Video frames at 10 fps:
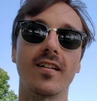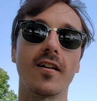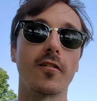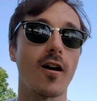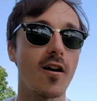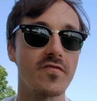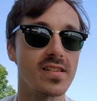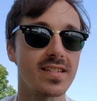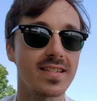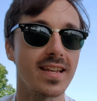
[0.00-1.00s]

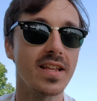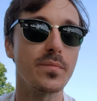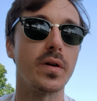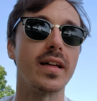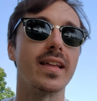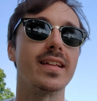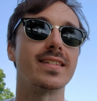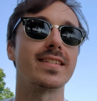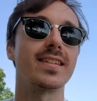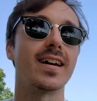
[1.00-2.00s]
obvious in it, but
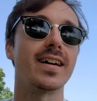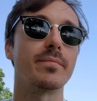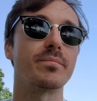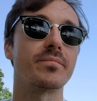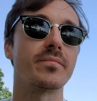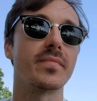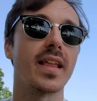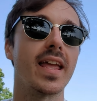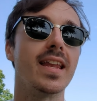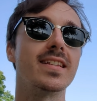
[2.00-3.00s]

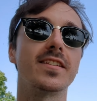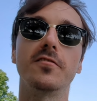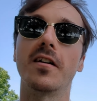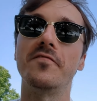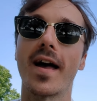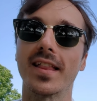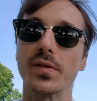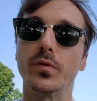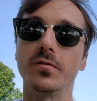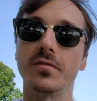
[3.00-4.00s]
it is still a
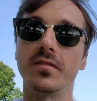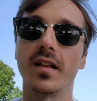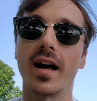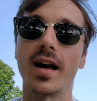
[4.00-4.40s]
valuable